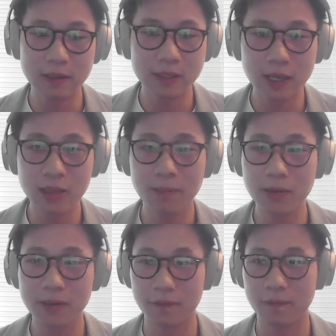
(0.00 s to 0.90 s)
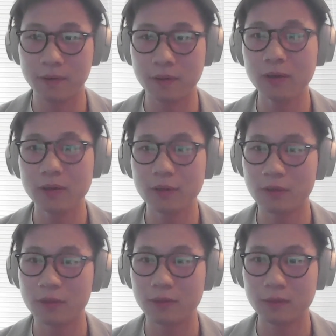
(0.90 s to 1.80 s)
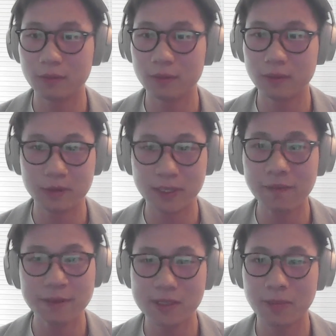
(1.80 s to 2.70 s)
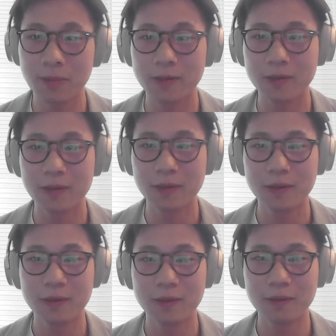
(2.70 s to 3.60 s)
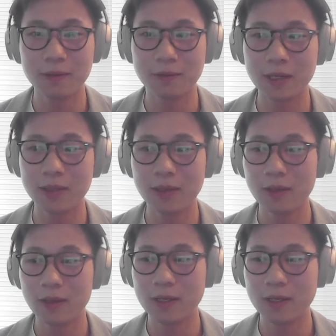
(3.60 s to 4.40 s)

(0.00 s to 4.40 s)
It's not about their founder. They're definitely smart, right?